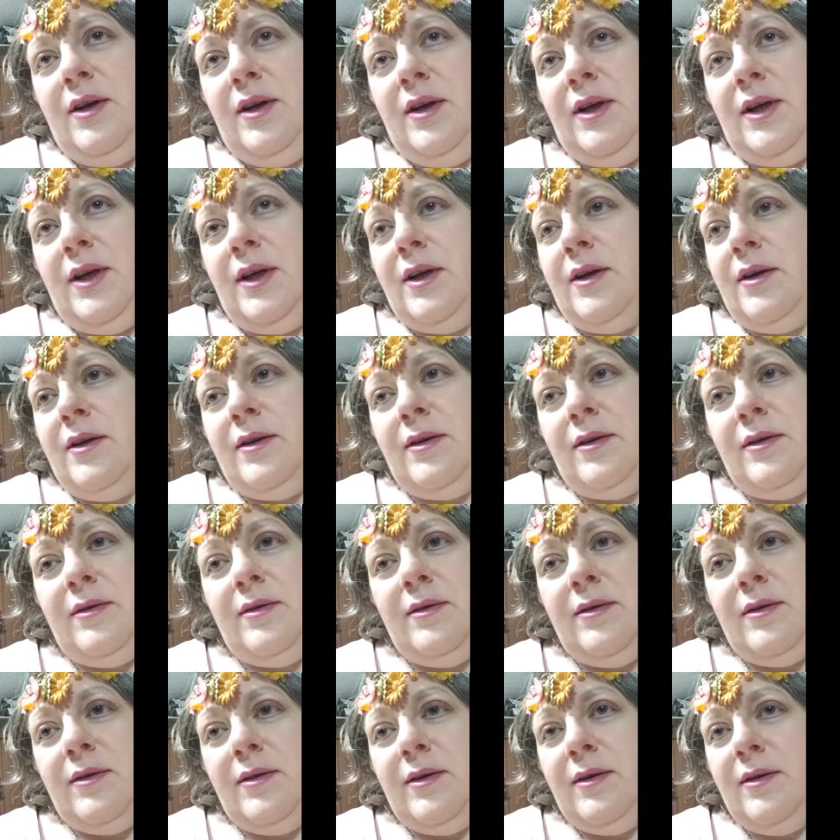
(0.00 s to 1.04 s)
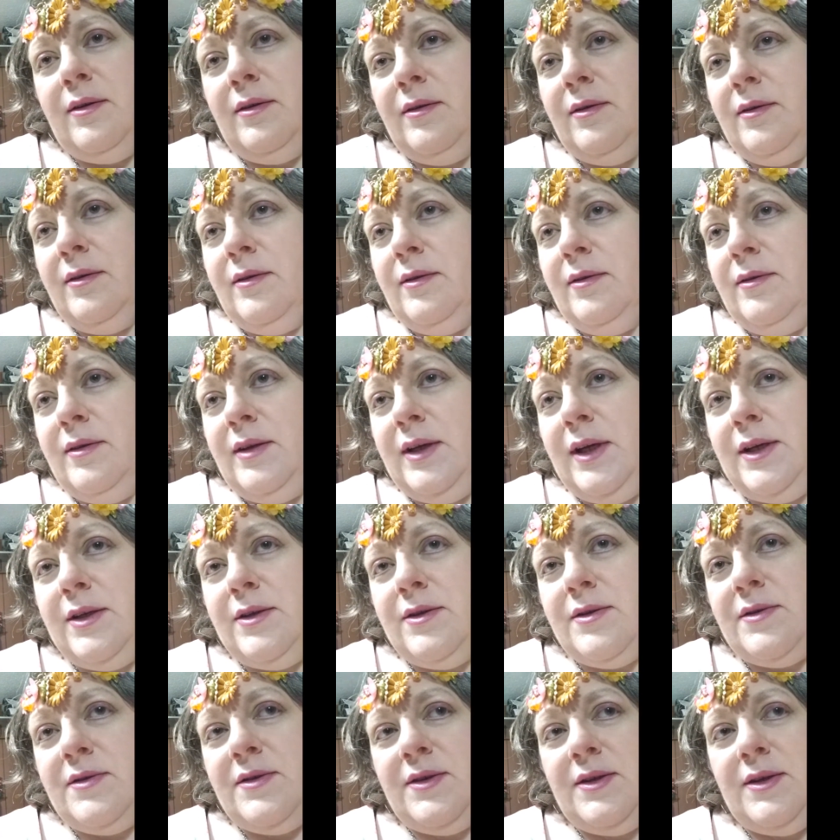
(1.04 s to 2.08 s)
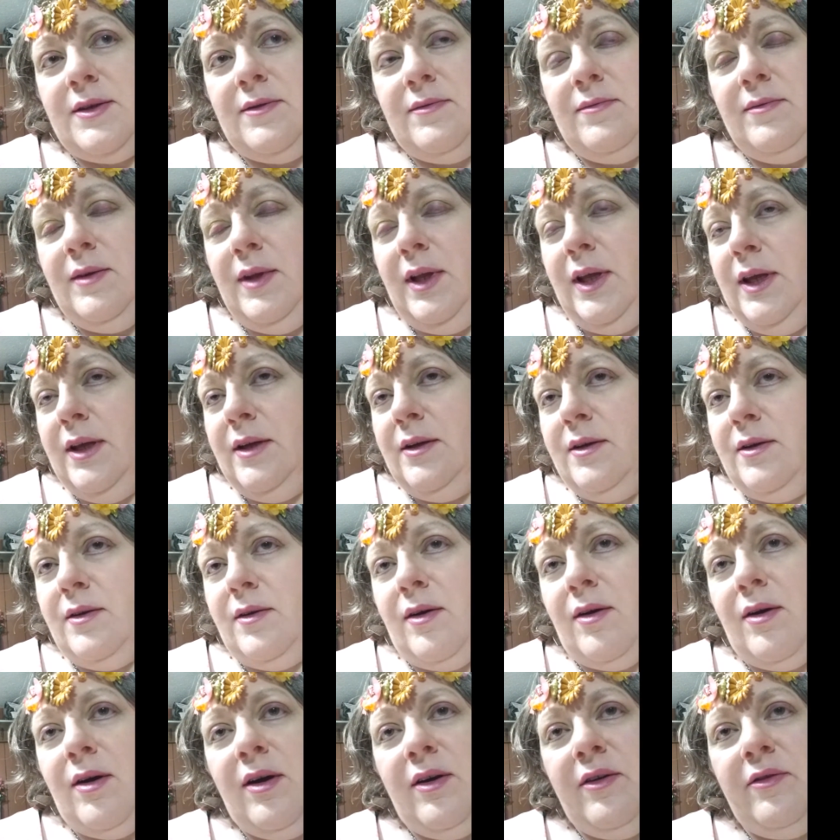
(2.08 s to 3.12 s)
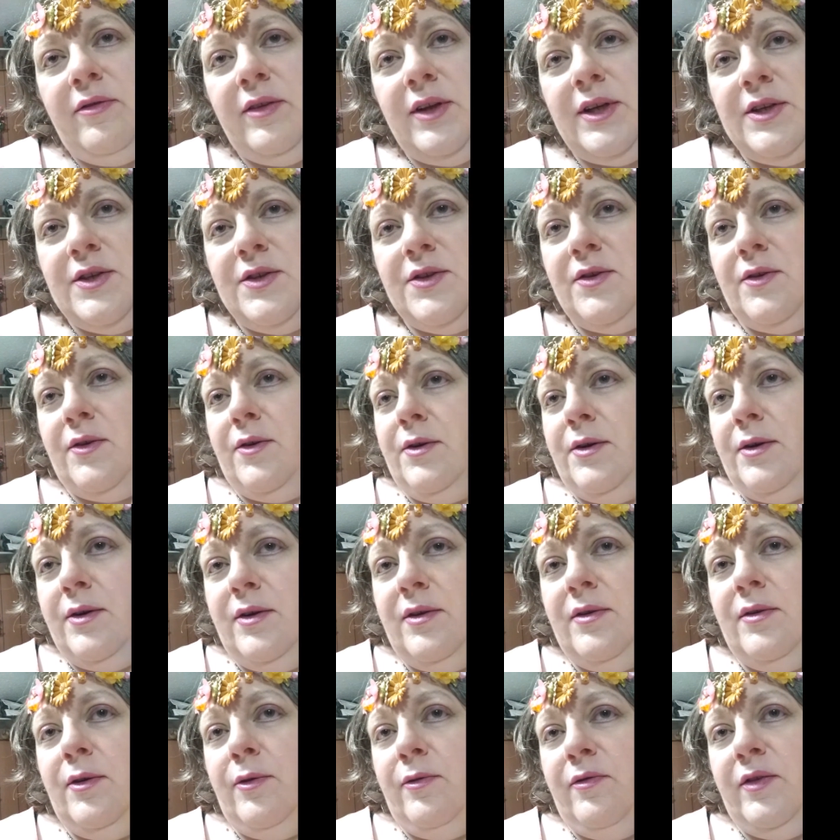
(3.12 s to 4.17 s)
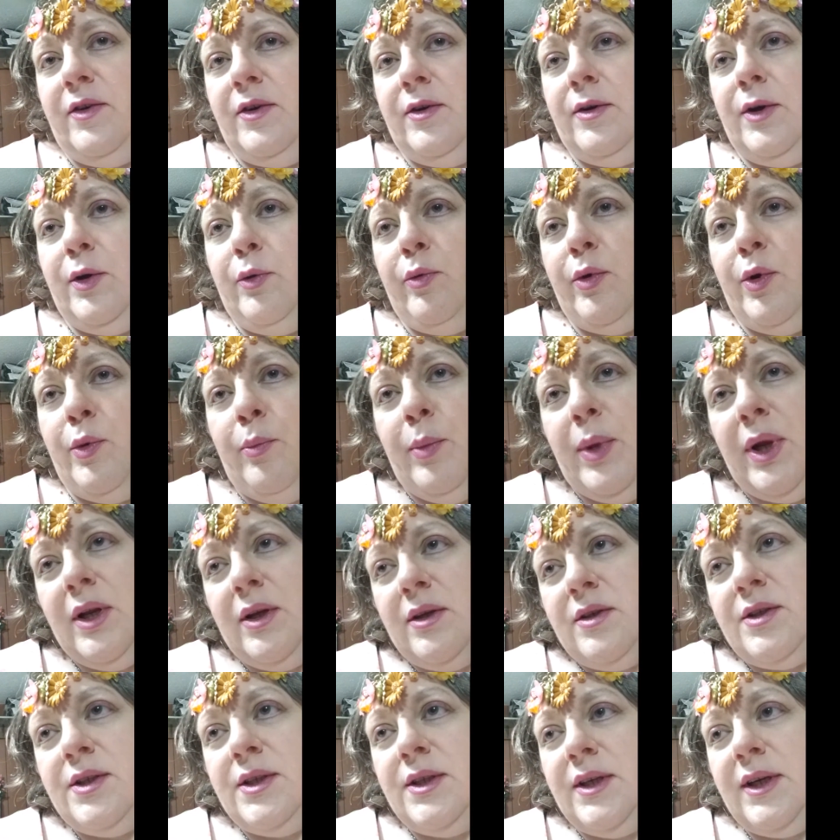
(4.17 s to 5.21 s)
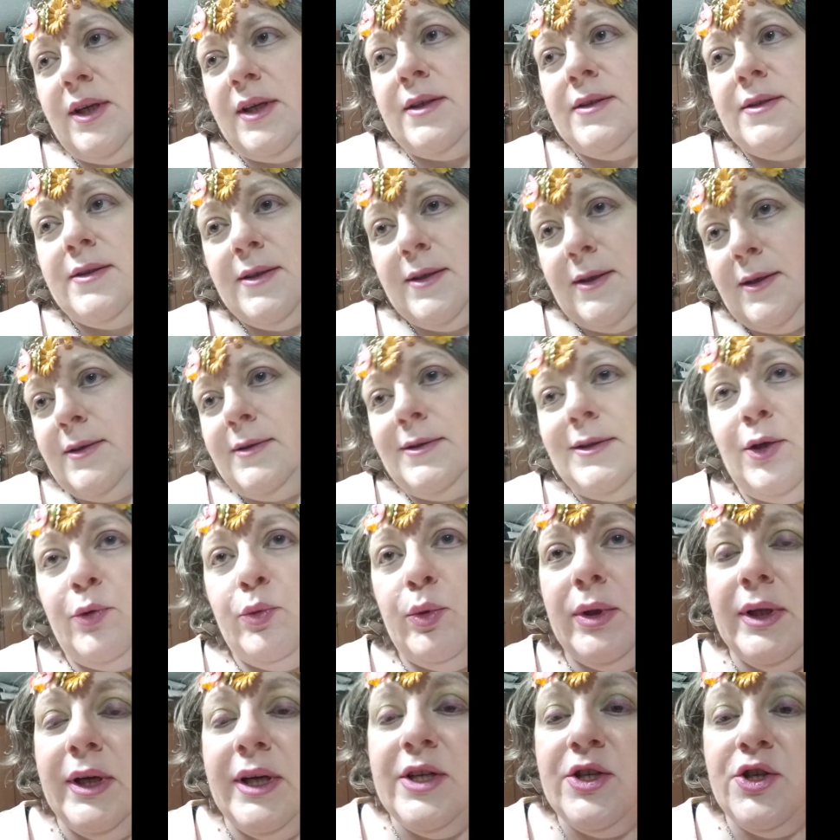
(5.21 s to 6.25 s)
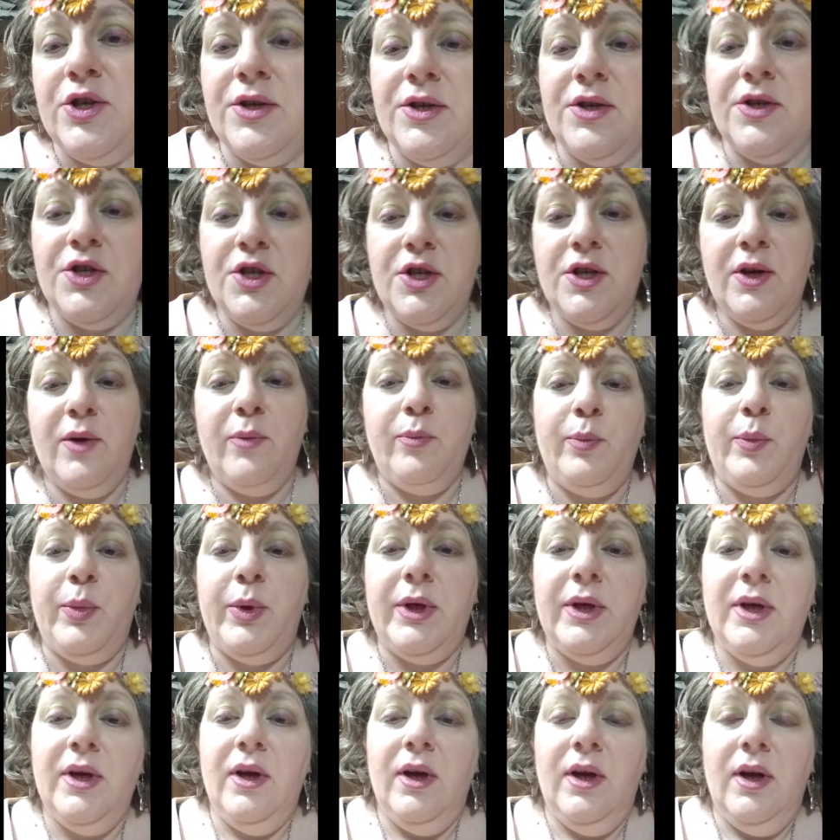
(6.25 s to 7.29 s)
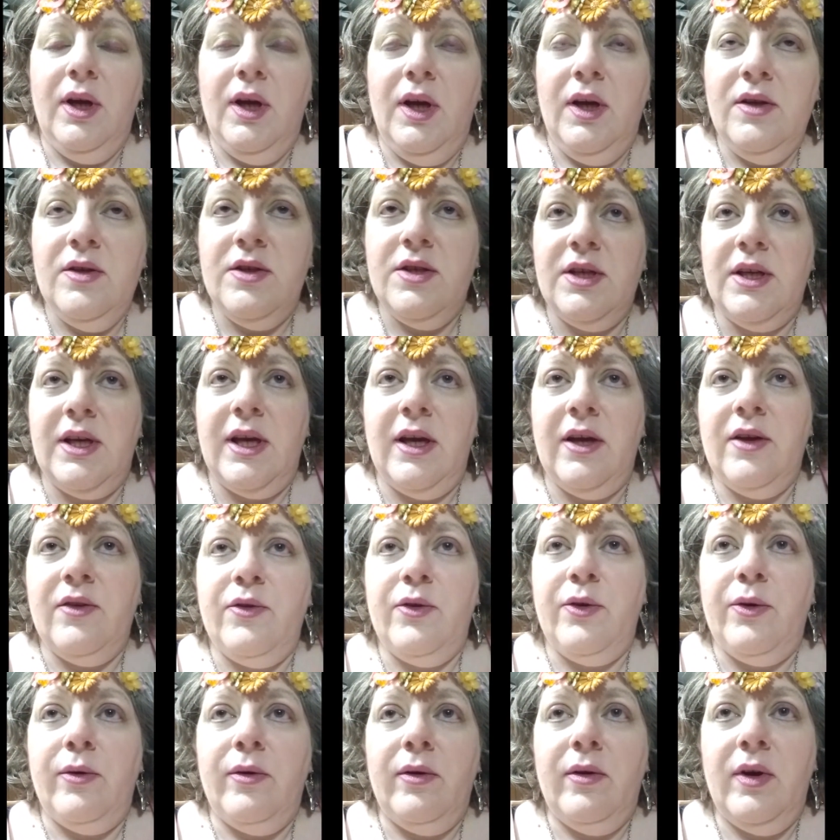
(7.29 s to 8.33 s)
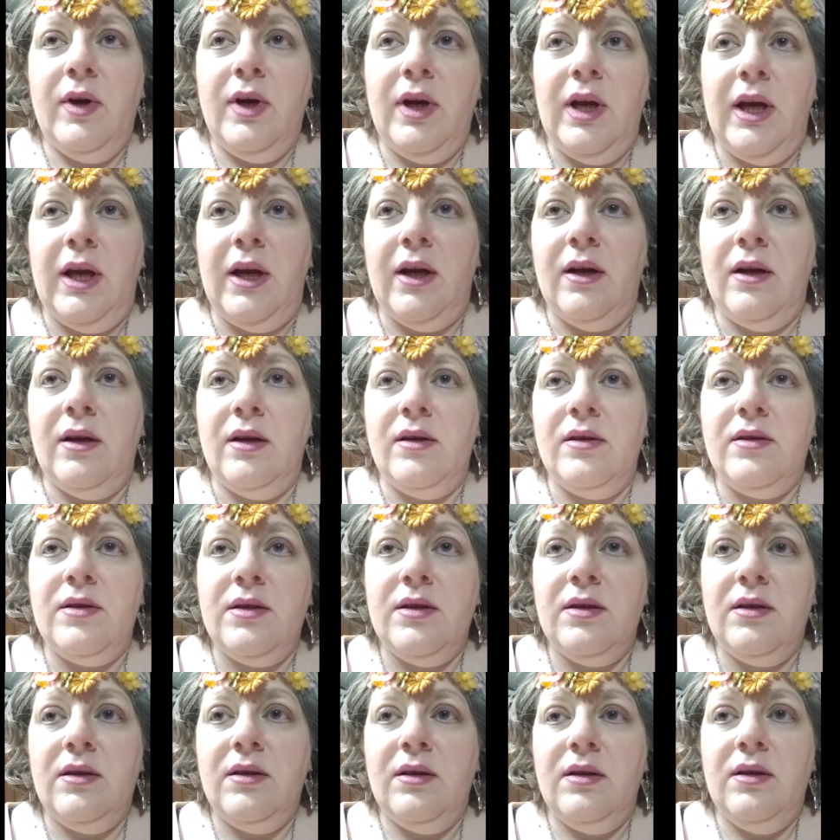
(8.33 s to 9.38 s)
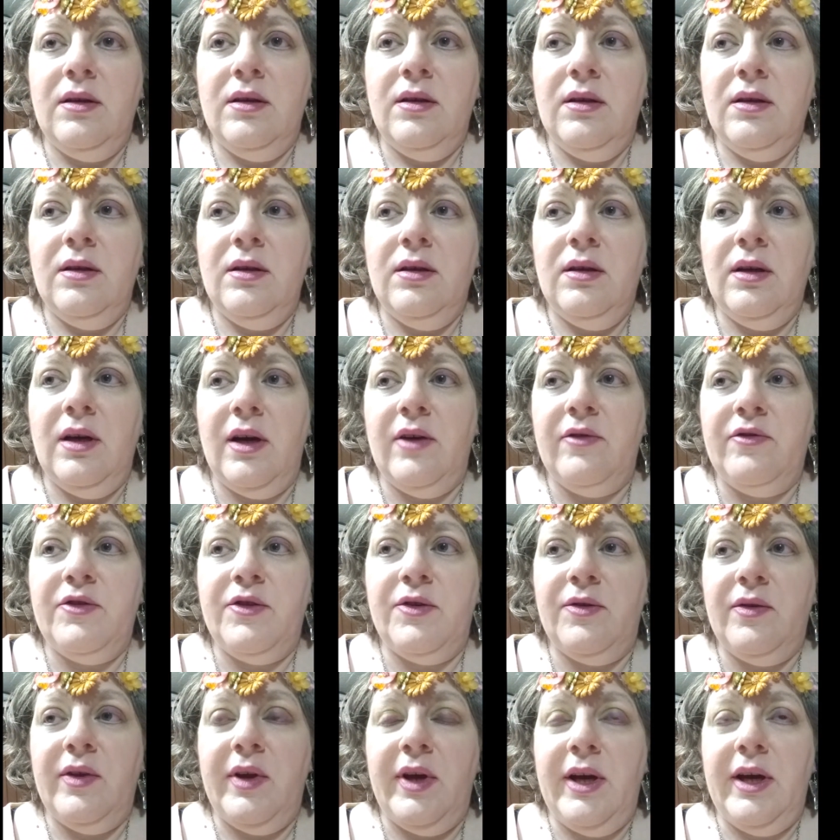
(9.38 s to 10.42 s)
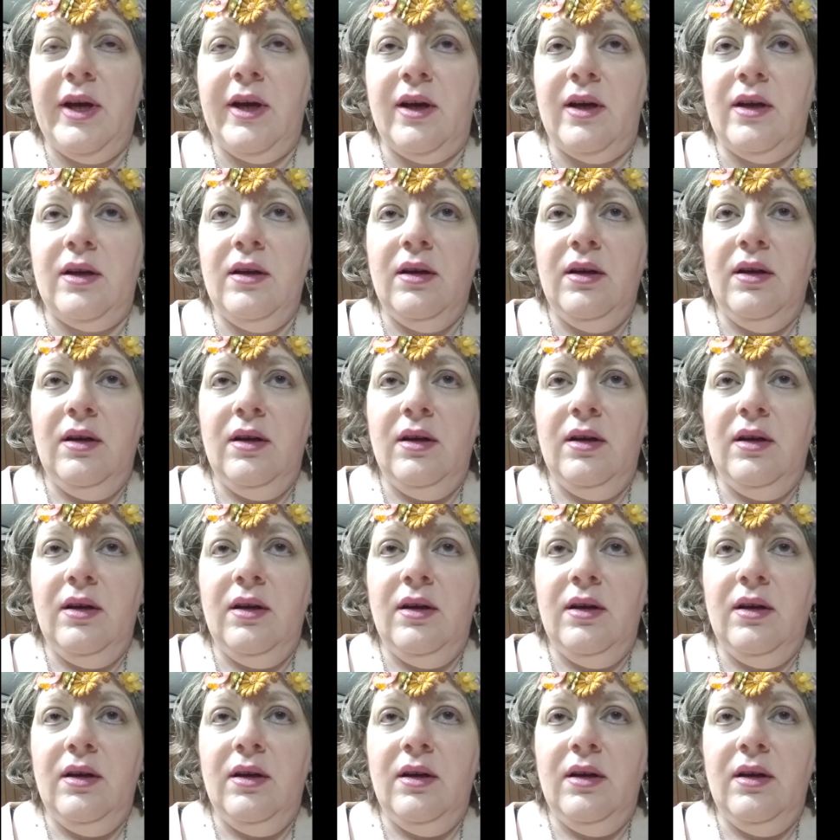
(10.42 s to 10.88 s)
and they just hit it off. They start a very romantic and sexy relationship together, and after that,